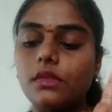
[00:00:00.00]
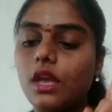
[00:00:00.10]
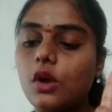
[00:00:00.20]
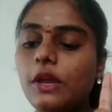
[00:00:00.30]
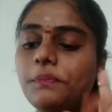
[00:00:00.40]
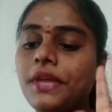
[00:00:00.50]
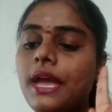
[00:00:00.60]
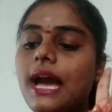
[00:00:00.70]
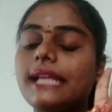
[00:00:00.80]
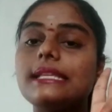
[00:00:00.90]
Okay,
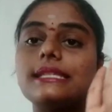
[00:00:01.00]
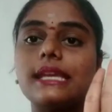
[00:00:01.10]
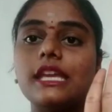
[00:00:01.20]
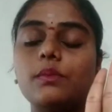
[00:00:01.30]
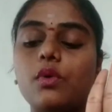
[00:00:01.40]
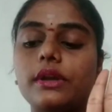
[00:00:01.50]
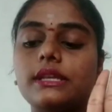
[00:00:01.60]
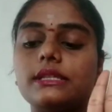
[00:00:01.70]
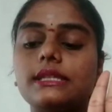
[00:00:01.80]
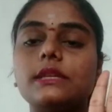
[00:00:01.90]
and the second
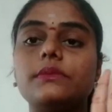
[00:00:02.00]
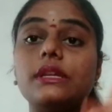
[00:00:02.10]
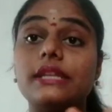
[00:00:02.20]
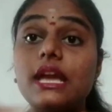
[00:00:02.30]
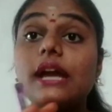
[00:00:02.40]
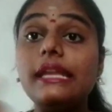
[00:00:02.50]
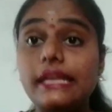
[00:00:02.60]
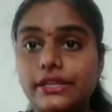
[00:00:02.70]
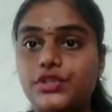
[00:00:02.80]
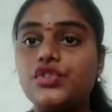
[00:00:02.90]
point is regarding
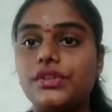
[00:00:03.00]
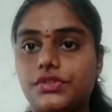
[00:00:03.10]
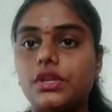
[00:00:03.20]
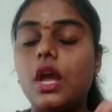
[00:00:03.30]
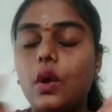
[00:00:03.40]
histories.